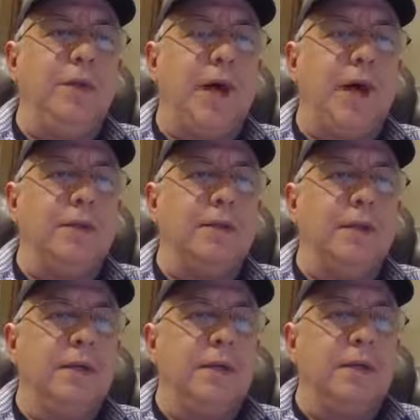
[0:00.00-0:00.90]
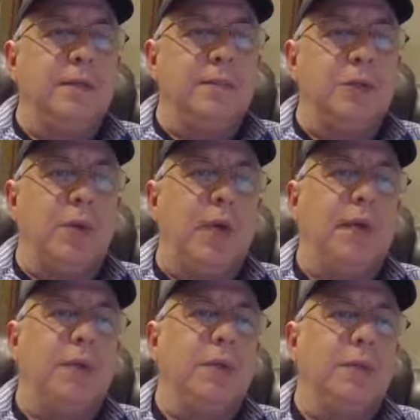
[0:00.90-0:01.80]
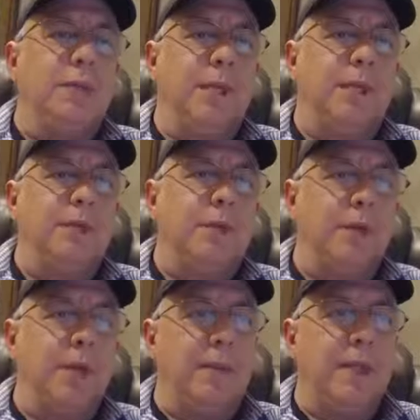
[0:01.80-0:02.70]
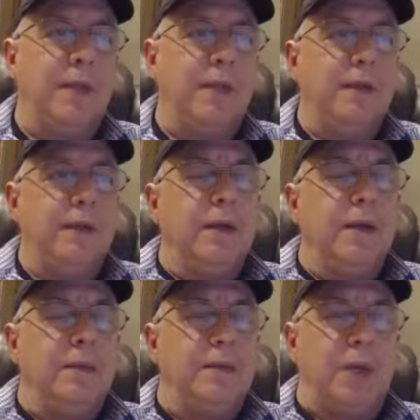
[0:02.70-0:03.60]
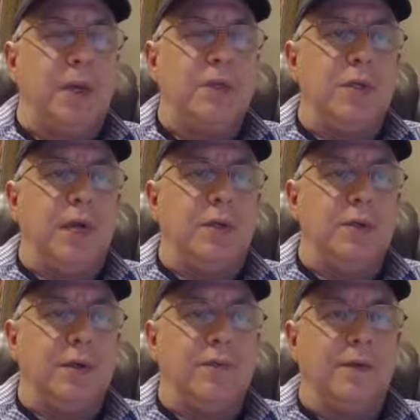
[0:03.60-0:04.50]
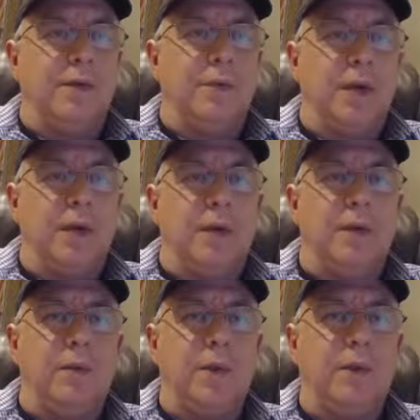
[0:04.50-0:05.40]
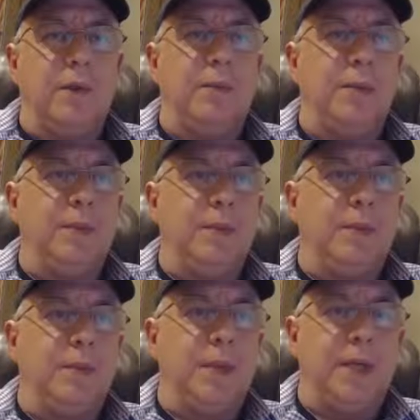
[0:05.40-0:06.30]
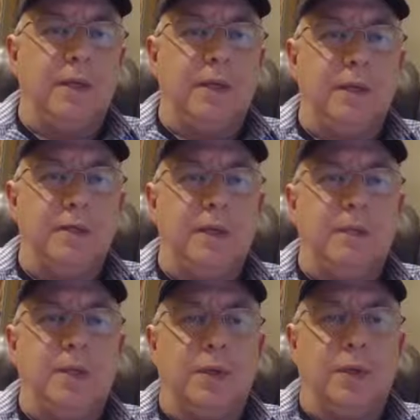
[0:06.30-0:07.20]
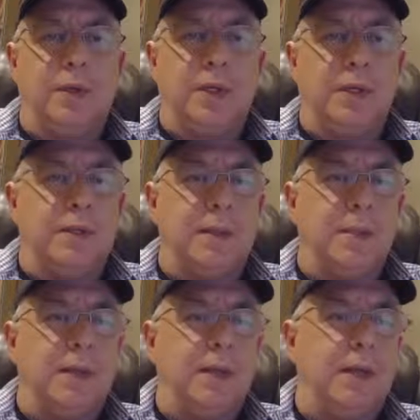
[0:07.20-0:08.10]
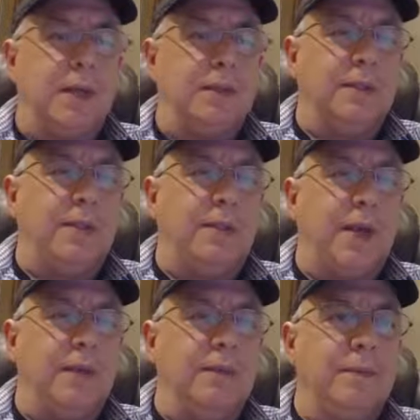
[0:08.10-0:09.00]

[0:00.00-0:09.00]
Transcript: guys some training once the money starts coming in. Um, start educating yourself on what the wealthy people do with money. Let's keep t- turn it into something good, not something bad.